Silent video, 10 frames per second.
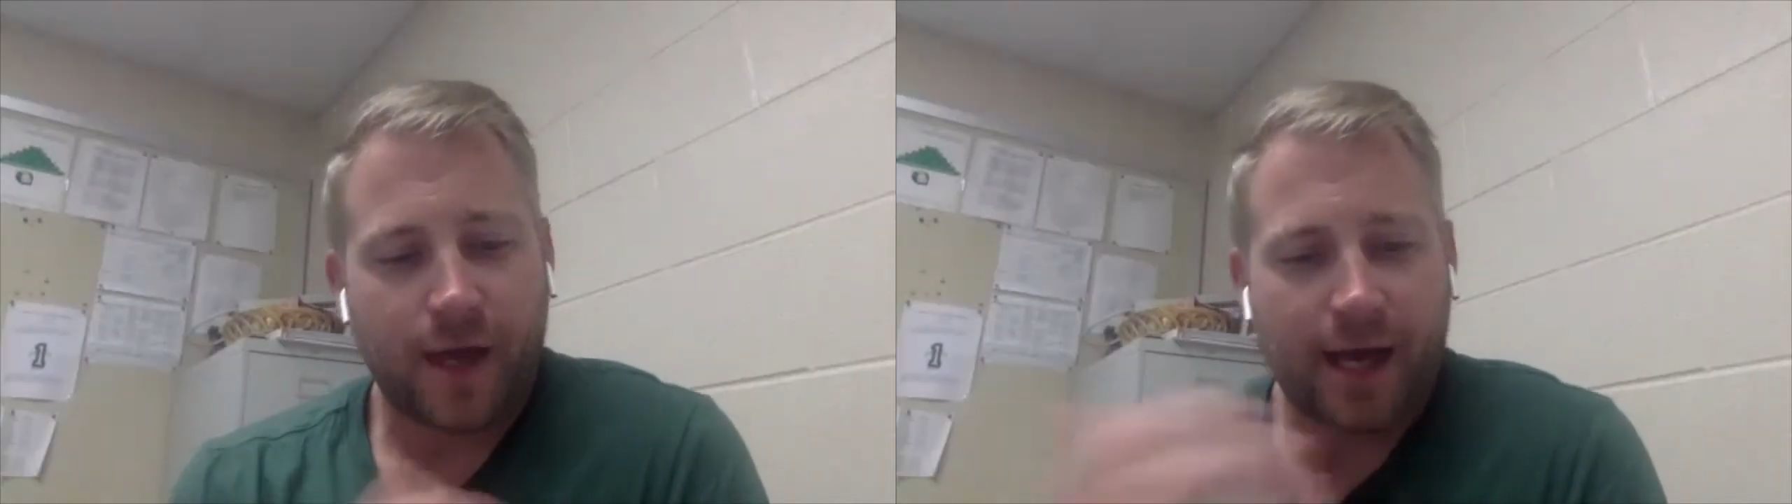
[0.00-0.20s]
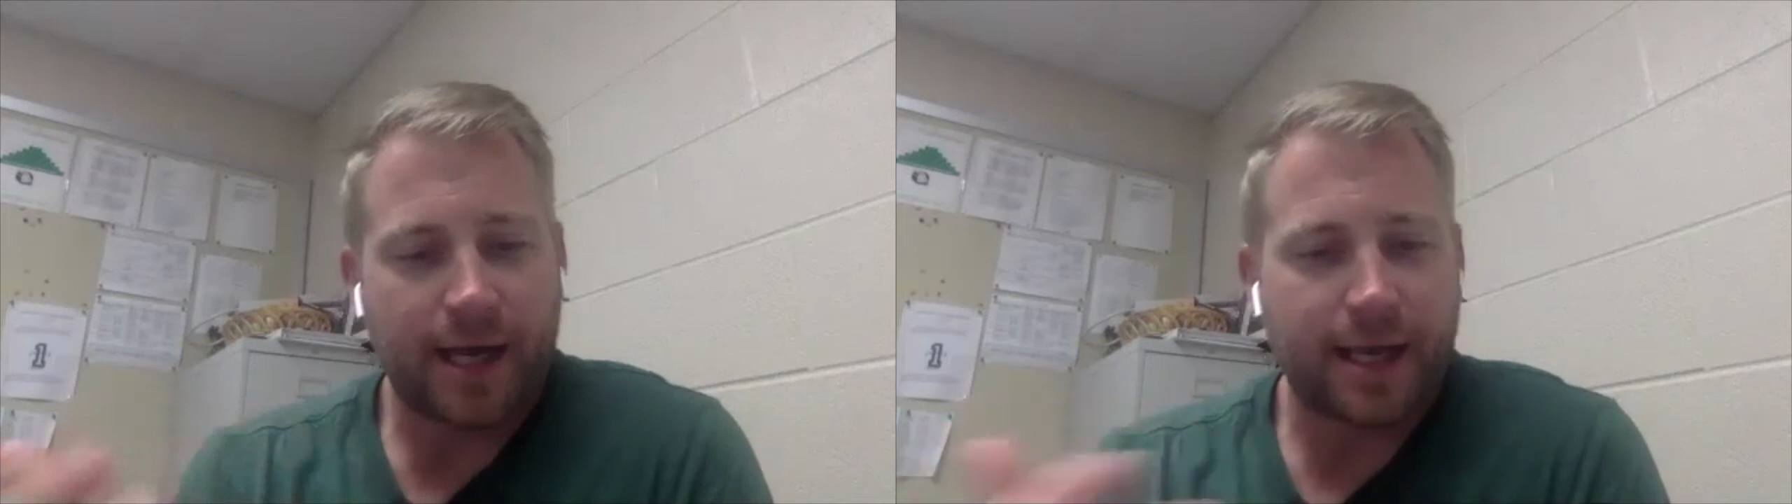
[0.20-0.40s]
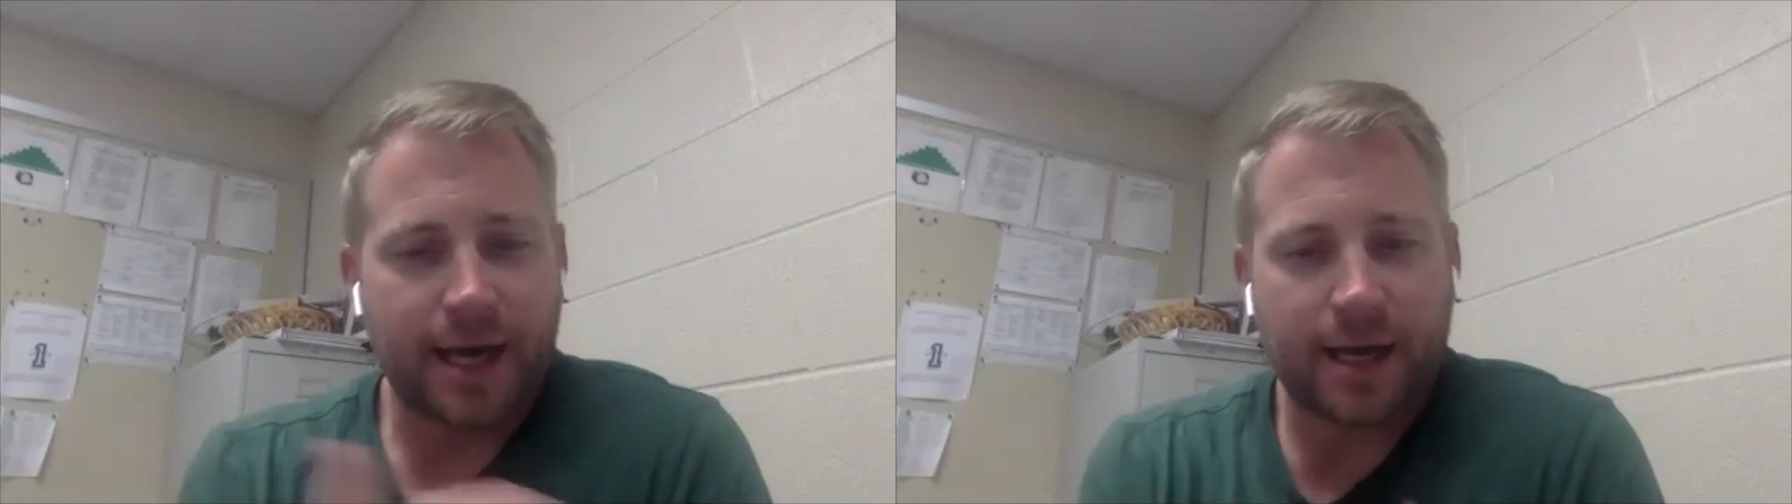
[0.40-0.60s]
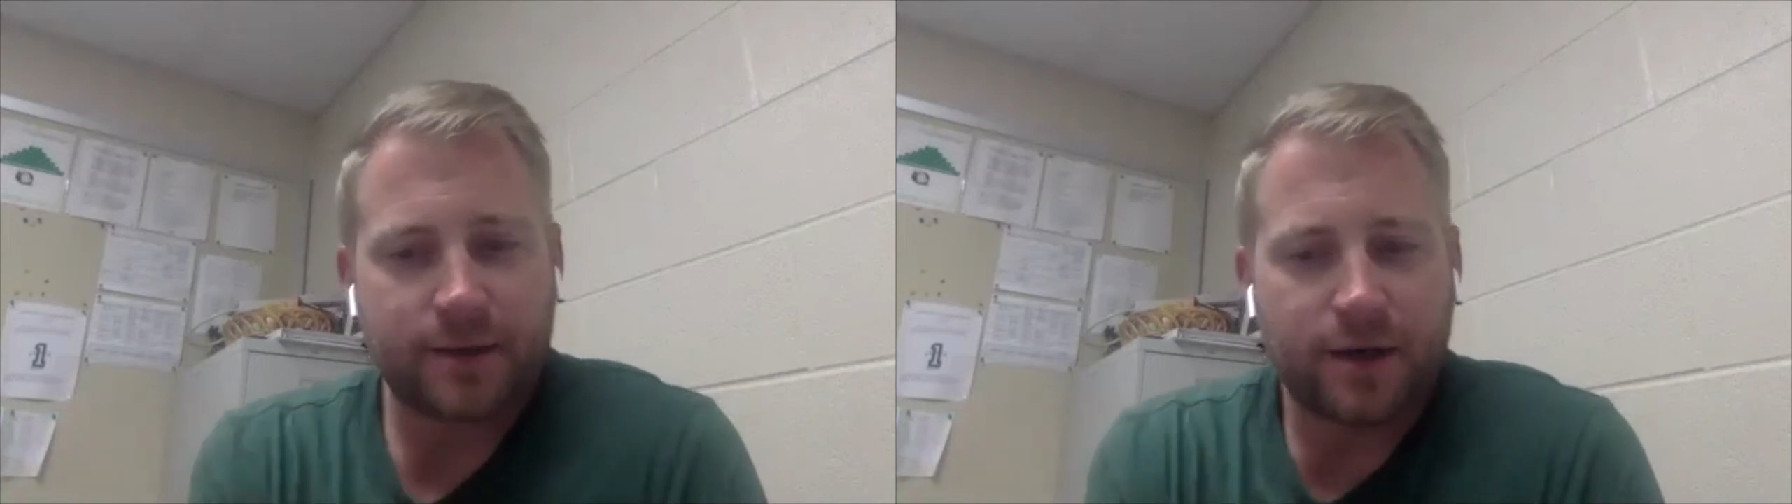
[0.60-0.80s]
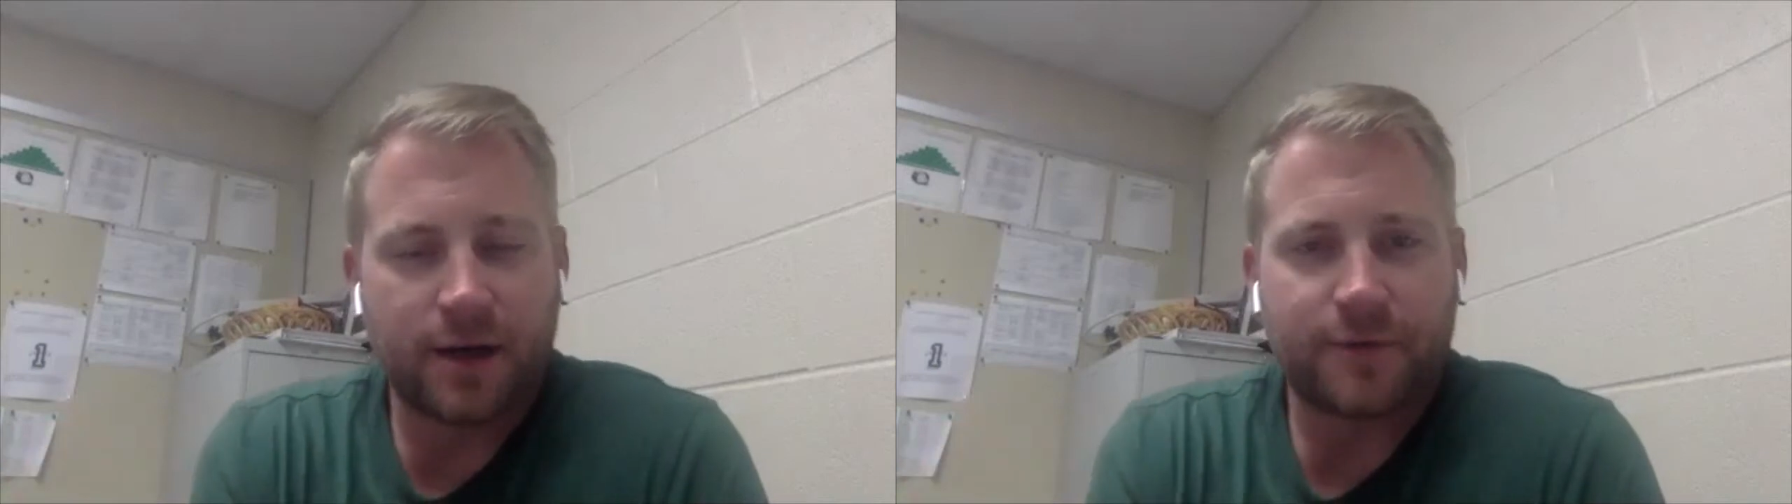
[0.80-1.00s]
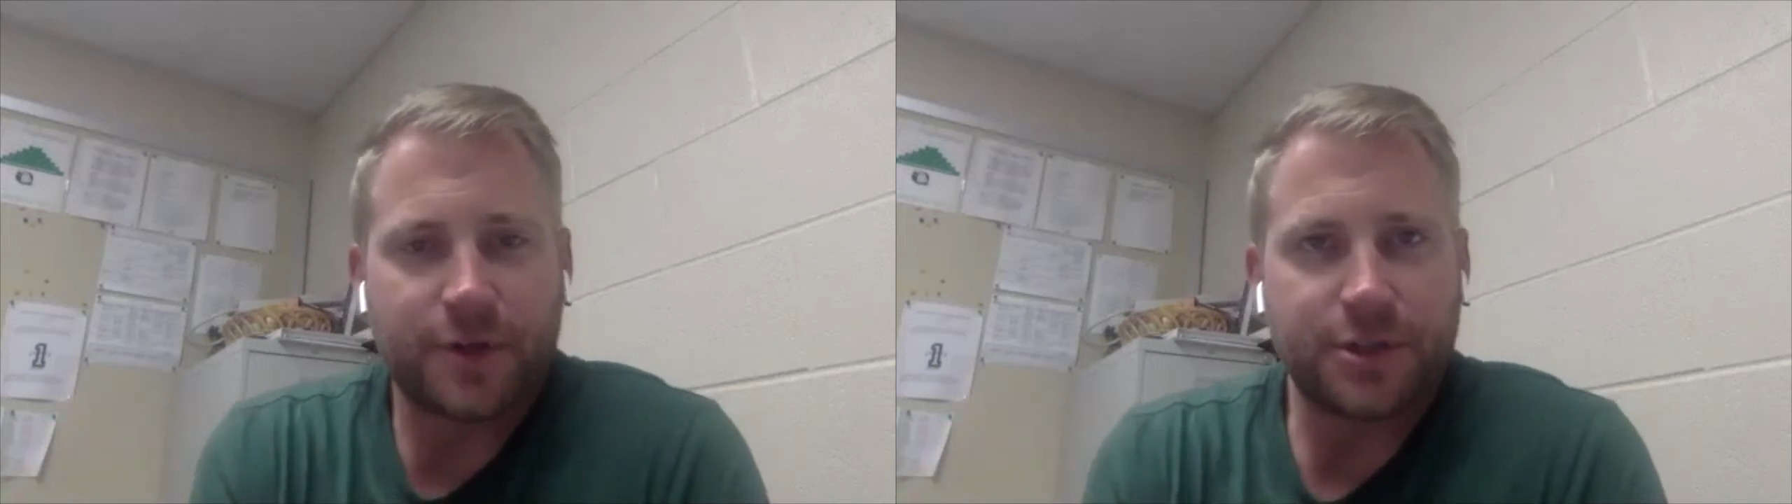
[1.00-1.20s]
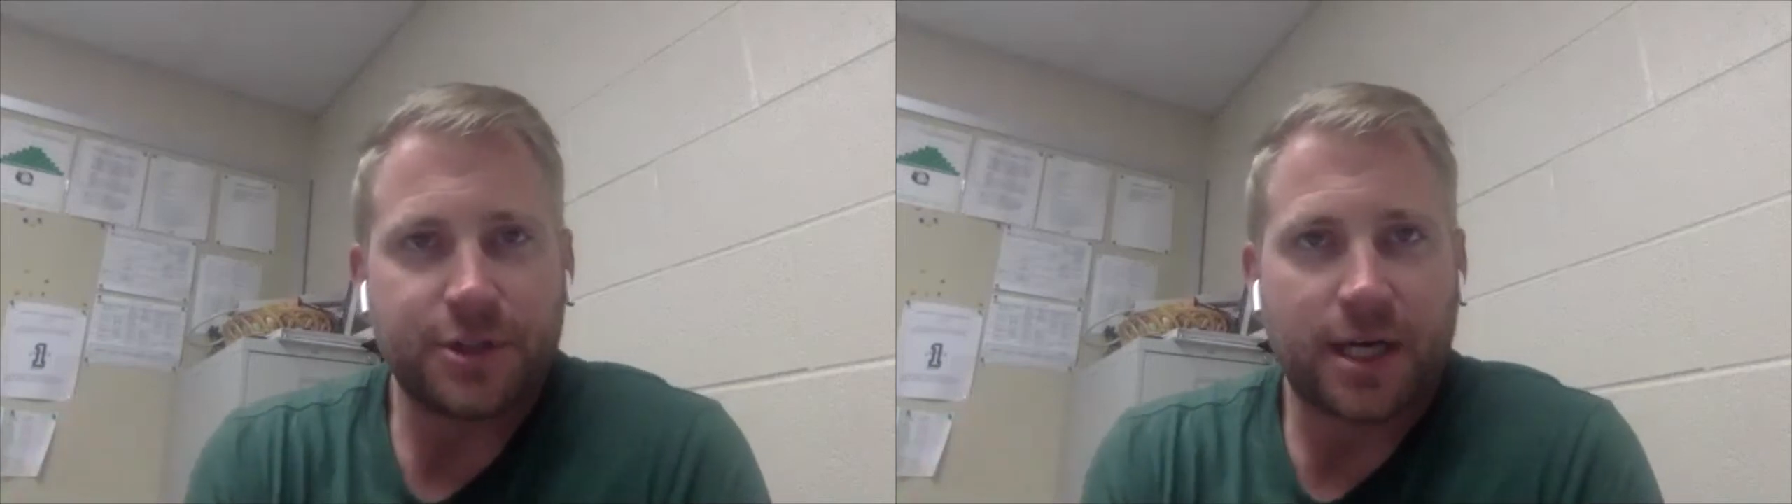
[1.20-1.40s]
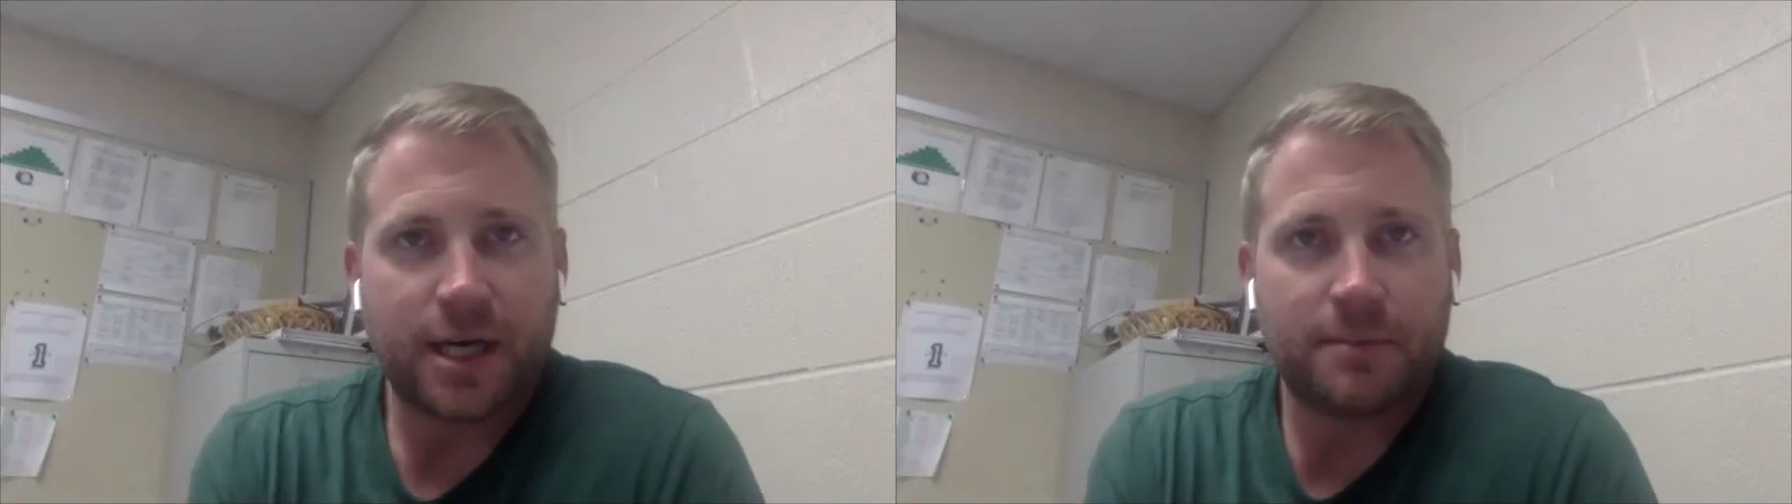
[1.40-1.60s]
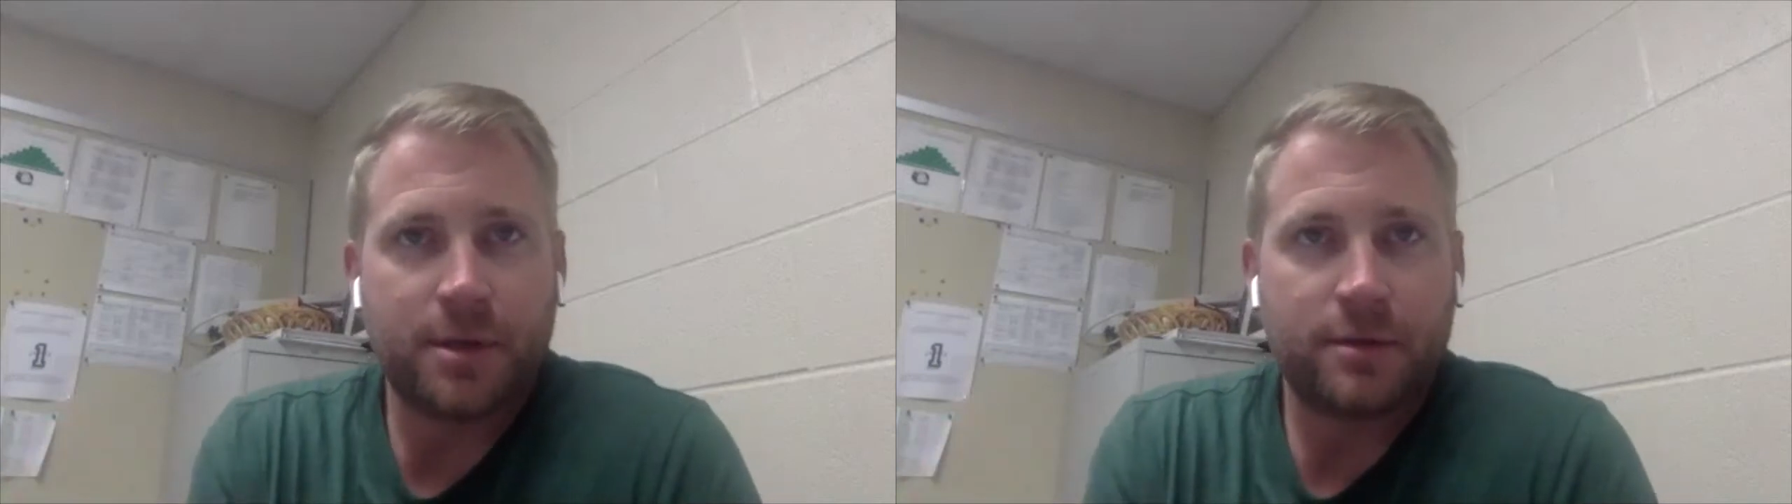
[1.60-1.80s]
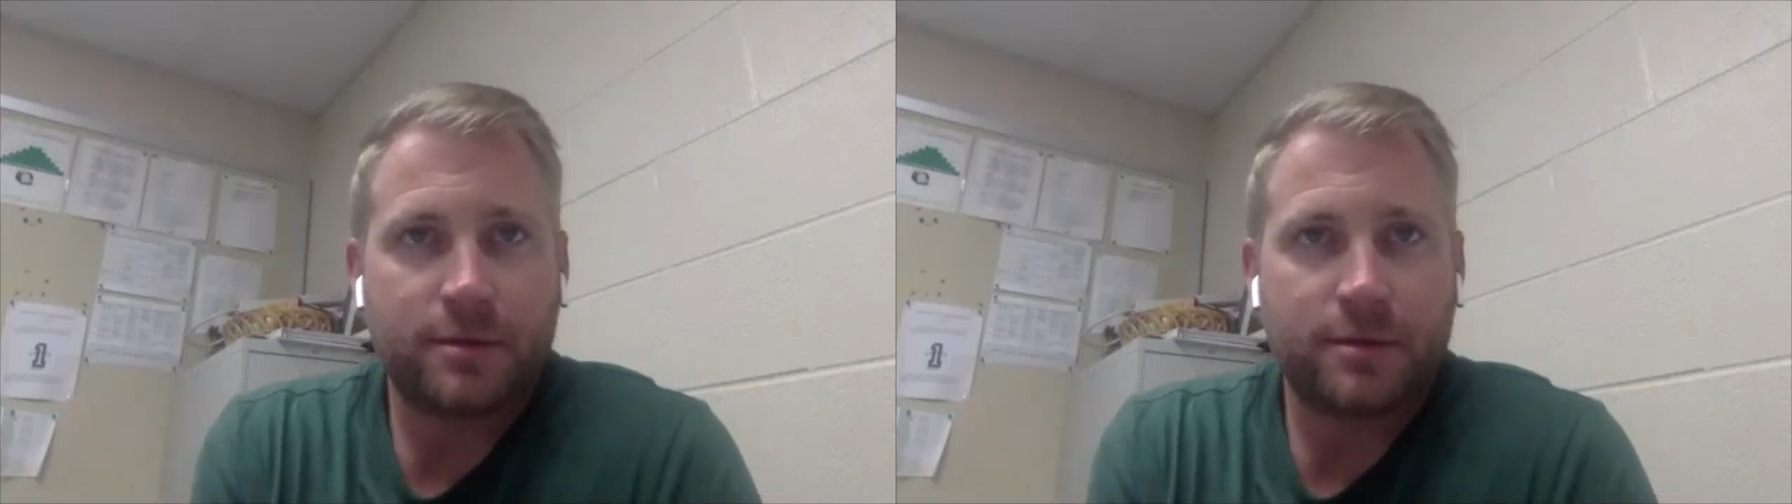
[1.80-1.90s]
I got offered the job,